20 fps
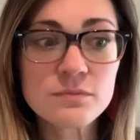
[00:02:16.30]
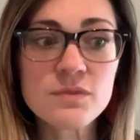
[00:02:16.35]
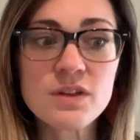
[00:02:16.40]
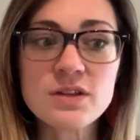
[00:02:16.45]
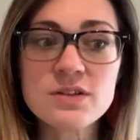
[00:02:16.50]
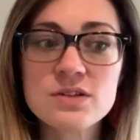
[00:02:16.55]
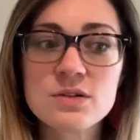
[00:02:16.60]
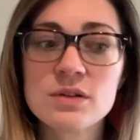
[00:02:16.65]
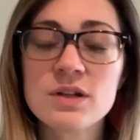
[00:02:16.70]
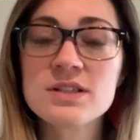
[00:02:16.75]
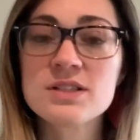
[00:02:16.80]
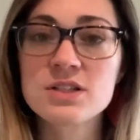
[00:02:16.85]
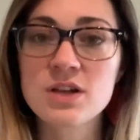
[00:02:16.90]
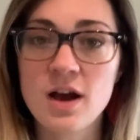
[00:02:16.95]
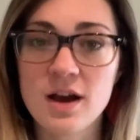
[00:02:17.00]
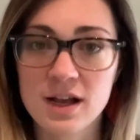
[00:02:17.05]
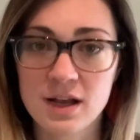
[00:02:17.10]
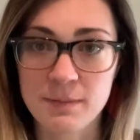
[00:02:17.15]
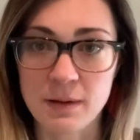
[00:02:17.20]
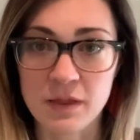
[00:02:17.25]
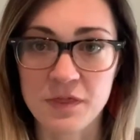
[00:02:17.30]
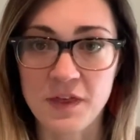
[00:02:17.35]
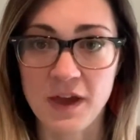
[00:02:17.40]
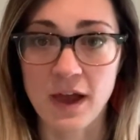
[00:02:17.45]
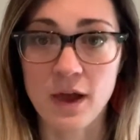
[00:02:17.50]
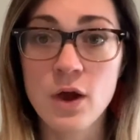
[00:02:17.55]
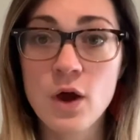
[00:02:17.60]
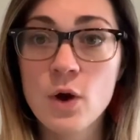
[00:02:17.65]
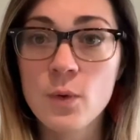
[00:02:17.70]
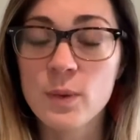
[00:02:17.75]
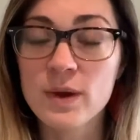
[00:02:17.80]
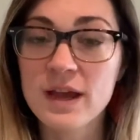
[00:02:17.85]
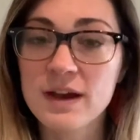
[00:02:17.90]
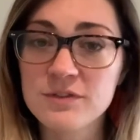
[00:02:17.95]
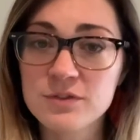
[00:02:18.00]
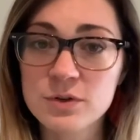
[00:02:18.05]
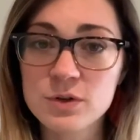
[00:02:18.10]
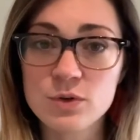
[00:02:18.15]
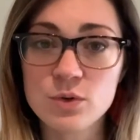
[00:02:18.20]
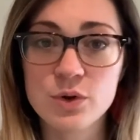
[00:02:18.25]
So let's talk about that. We
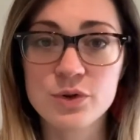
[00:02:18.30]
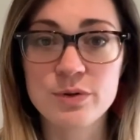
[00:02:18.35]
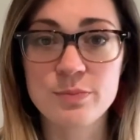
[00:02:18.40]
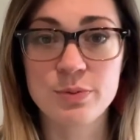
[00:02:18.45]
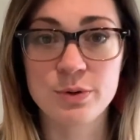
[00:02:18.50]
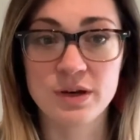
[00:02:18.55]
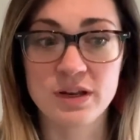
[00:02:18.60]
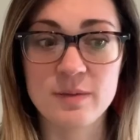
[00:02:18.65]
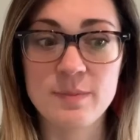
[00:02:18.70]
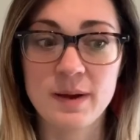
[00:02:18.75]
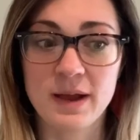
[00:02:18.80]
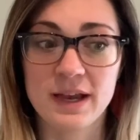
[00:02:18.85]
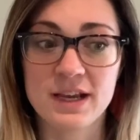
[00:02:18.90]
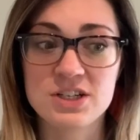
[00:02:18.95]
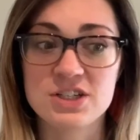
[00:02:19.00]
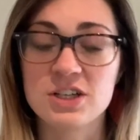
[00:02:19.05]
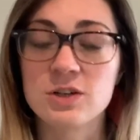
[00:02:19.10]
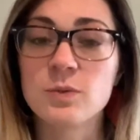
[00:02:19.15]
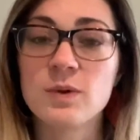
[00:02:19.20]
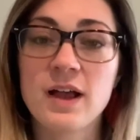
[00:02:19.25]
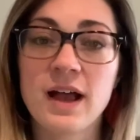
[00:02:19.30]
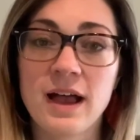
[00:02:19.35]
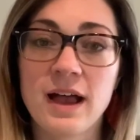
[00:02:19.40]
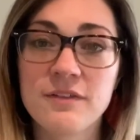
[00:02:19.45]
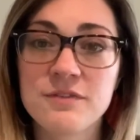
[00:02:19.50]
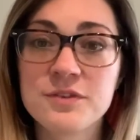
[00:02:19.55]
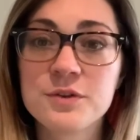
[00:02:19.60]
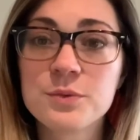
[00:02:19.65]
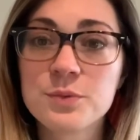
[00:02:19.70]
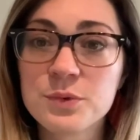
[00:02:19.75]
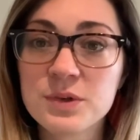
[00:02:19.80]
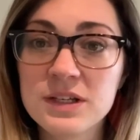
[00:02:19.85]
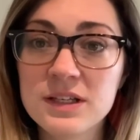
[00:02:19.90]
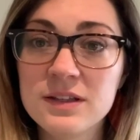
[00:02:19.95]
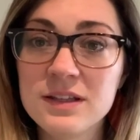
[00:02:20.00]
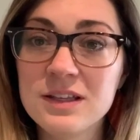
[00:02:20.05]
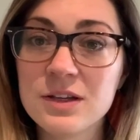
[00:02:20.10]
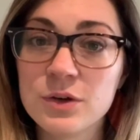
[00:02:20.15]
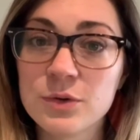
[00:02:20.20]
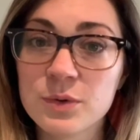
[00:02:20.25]
have to ignore the pretty packaging. We have to
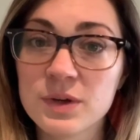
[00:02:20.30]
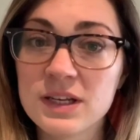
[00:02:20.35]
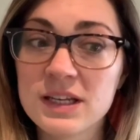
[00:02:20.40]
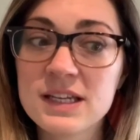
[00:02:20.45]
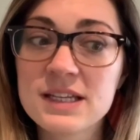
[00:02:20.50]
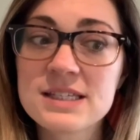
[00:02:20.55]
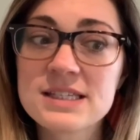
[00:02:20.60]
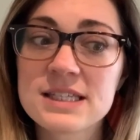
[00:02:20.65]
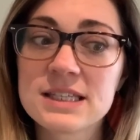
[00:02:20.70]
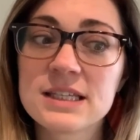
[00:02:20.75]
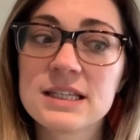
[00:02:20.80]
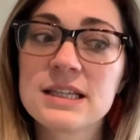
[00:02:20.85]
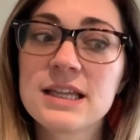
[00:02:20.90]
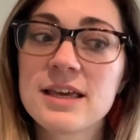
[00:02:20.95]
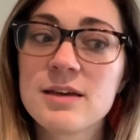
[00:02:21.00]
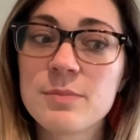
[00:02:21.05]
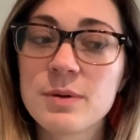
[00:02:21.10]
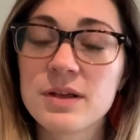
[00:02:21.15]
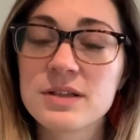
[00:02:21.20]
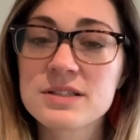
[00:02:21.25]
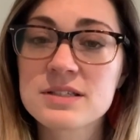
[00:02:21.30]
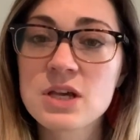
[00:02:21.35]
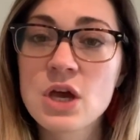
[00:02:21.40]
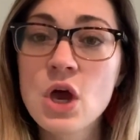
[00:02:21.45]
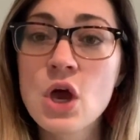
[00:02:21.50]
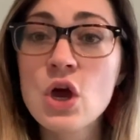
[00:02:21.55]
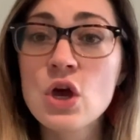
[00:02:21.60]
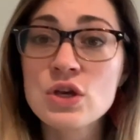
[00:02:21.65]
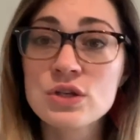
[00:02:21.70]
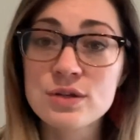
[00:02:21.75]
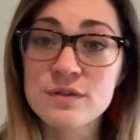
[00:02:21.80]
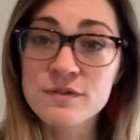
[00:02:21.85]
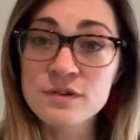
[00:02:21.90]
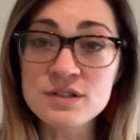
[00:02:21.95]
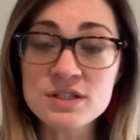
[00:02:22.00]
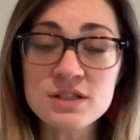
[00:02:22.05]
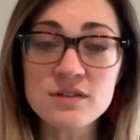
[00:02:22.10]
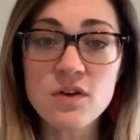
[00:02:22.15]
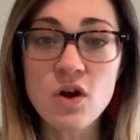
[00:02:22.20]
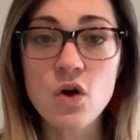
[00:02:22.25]
read the ingredients and the labels. So
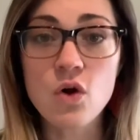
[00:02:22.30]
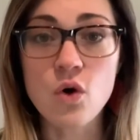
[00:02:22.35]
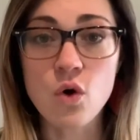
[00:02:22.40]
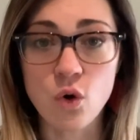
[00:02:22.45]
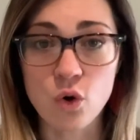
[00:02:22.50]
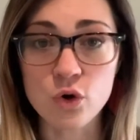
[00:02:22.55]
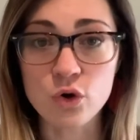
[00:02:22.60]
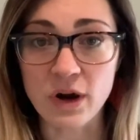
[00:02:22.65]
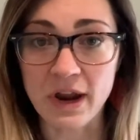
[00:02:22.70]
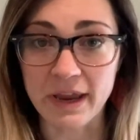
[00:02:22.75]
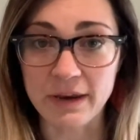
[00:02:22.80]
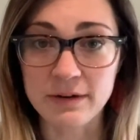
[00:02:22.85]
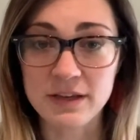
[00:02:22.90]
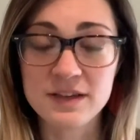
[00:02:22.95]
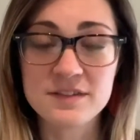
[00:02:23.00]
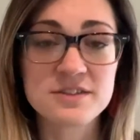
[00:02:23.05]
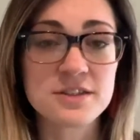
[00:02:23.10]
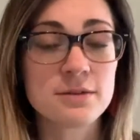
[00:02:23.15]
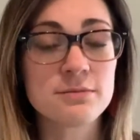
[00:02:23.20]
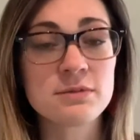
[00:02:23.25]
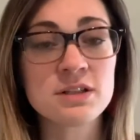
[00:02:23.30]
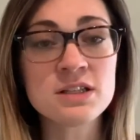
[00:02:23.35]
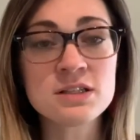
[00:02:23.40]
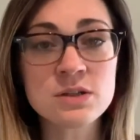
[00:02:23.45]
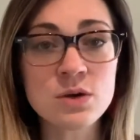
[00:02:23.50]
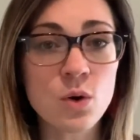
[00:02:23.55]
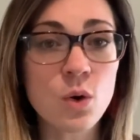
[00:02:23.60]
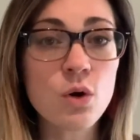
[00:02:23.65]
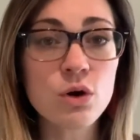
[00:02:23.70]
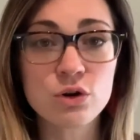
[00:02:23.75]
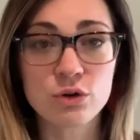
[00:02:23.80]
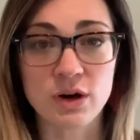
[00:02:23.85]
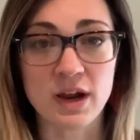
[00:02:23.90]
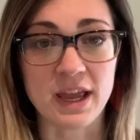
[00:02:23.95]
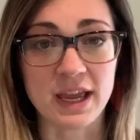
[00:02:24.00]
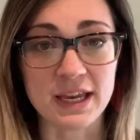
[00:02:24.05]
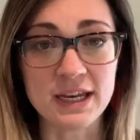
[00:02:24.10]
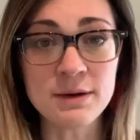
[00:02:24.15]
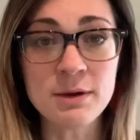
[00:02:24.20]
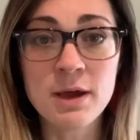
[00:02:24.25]
first of all, whole grain. If something's whole
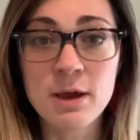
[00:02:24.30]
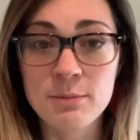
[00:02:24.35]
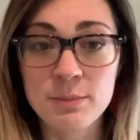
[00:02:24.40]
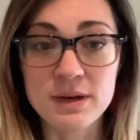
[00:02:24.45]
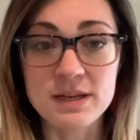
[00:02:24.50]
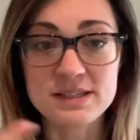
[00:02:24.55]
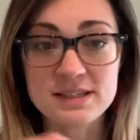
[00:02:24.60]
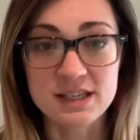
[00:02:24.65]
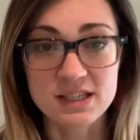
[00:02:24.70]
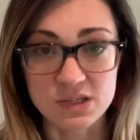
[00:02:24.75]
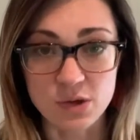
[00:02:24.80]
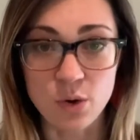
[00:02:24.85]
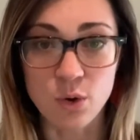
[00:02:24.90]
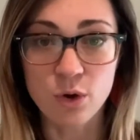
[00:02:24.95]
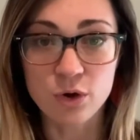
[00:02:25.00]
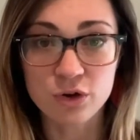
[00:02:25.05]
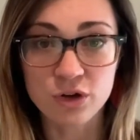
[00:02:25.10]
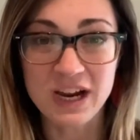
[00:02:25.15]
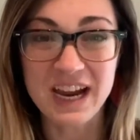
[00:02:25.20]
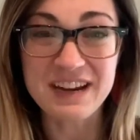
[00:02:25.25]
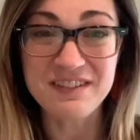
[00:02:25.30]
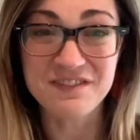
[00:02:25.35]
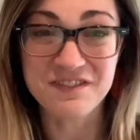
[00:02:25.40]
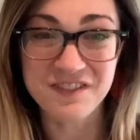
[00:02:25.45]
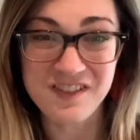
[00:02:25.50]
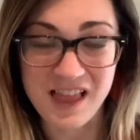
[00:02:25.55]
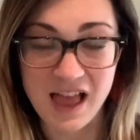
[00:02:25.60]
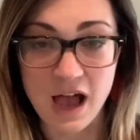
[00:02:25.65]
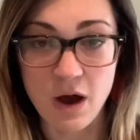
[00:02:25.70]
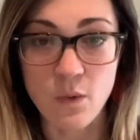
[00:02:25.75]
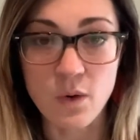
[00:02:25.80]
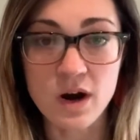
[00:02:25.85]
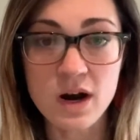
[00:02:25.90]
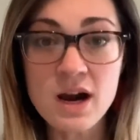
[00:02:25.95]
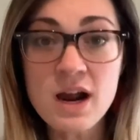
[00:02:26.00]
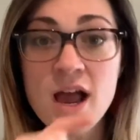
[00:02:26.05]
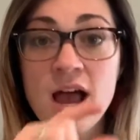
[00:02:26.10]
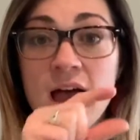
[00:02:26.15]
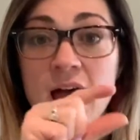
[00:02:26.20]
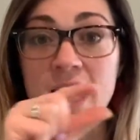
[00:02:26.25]
grain, but it says whole grain
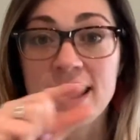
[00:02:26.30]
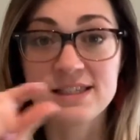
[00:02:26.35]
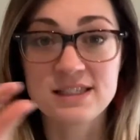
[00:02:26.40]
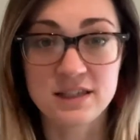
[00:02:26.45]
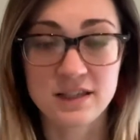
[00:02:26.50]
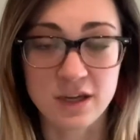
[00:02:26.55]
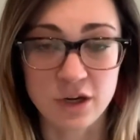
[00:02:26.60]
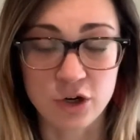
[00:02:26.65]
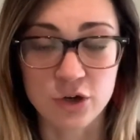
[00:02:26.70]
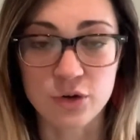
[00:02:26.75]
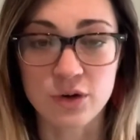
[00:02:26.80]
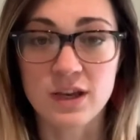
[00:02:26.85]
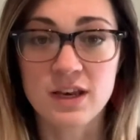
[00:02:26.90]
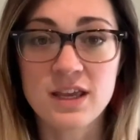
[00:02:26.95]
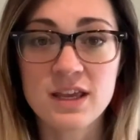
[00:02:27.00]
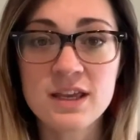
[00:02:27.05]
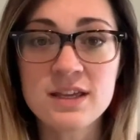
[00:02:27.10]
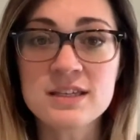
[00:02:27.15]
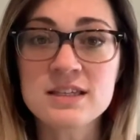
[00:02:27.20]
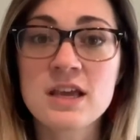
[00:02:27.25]
flour as the ingredient,